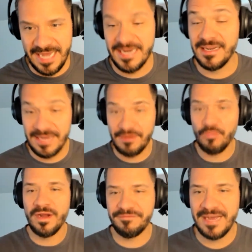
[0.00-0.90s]
And
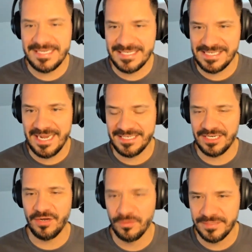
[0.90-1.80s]
what if I
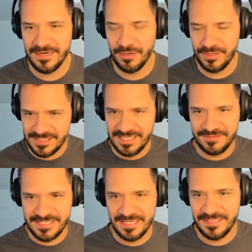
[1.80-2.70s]
decided to hold that note
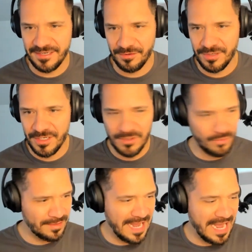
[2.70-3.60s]
instead of selling the note?
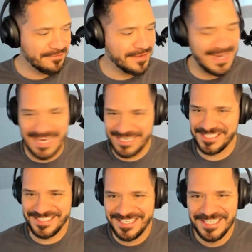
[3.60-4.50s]
Well, I've got
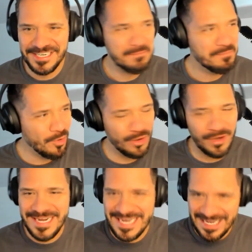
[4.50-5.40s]
actually
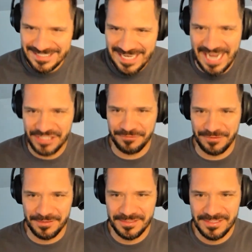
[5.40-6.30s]
more net cash
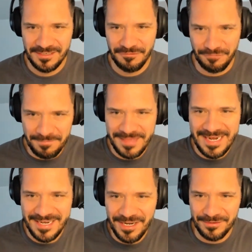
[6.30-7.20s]
flow from
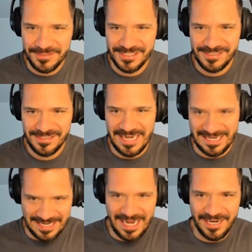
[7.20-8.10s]
that note
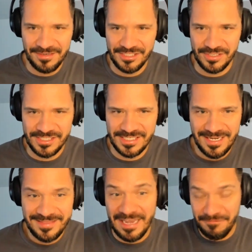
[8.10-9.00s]
at the higher interest
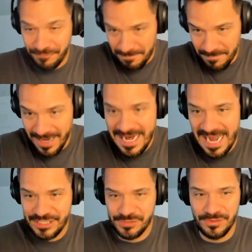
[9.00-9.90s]
than from my
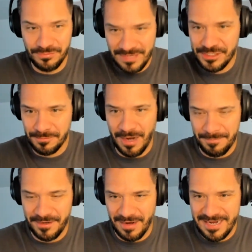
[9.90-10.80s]
actual rental
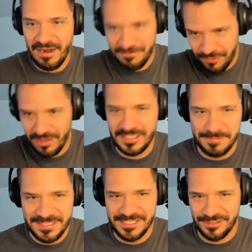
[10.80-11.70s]
property right now after all
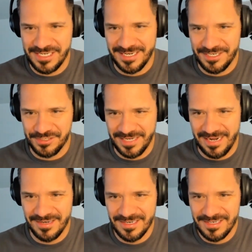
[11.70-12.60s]
expenses are taken into
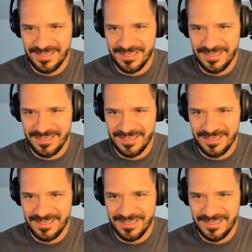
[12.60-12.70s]
account.